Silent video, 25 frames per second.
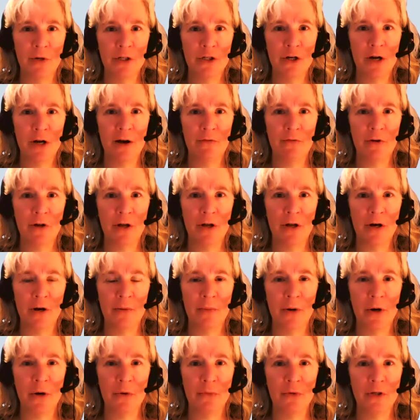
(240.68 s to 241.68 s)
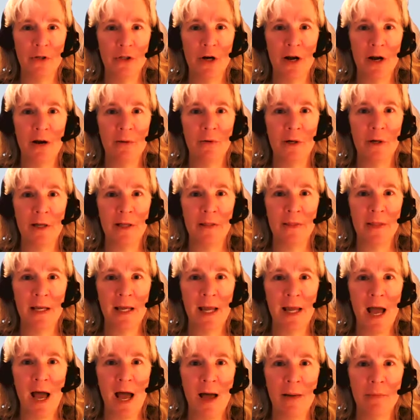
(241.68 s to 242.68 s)
travel on our boat, we travel in the
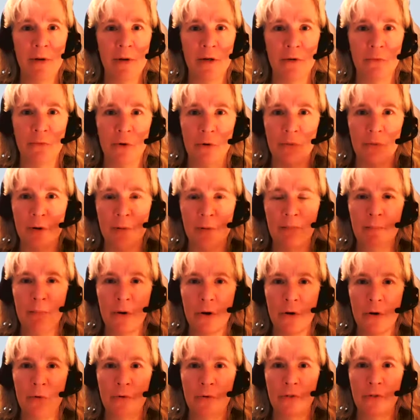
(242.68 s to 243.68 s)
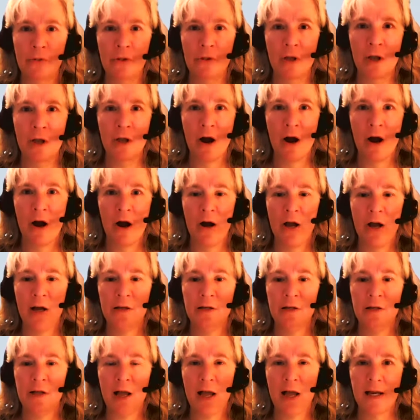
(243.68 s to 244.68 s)
cabin where we both
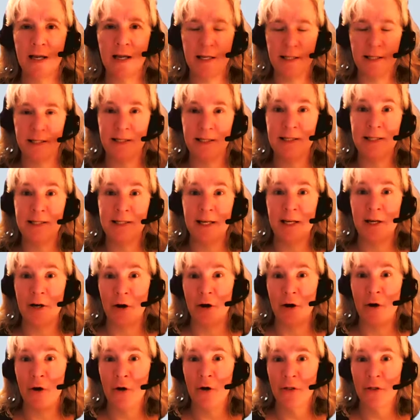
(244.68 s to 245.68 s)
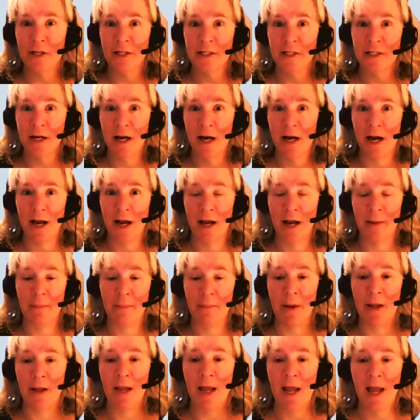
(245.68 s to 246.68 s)
can see all the time.
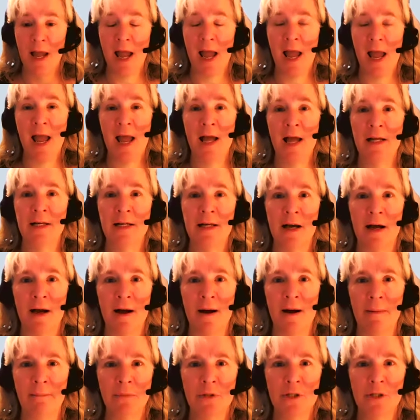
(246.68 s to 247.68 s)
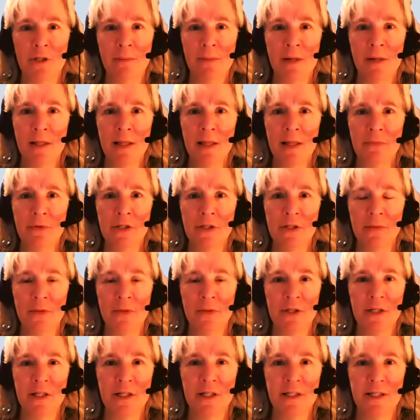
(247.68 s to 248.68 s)
And to me, that was
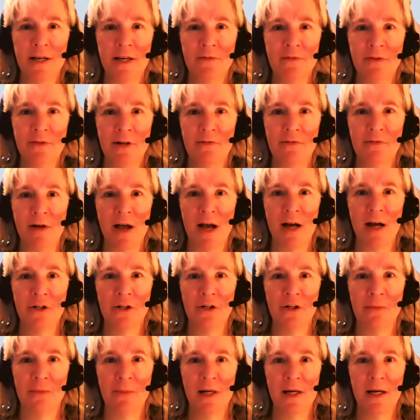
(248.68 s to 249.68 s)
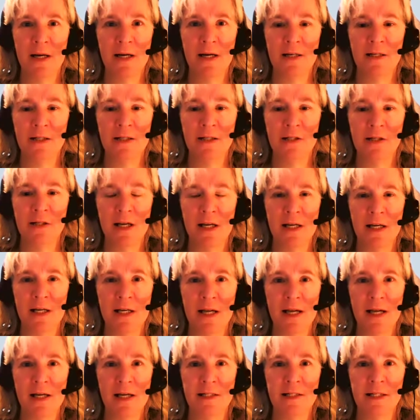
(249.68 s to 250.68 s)
almost a safety factor because
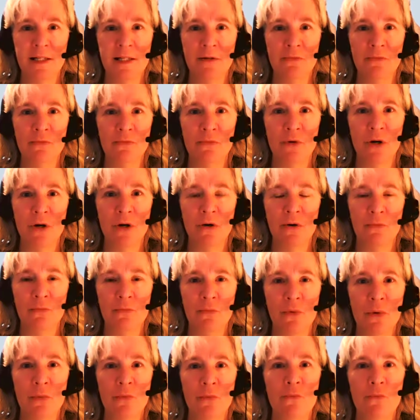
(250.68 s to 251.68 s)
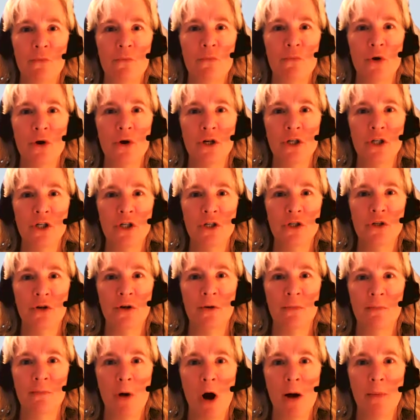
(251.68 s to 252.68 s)
it didn't, we weren't just sort
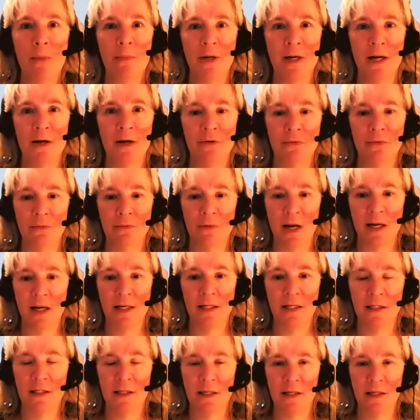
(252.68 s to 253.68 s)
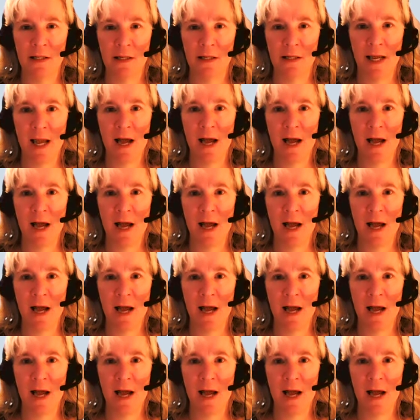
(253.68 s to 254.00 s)
of popping out into the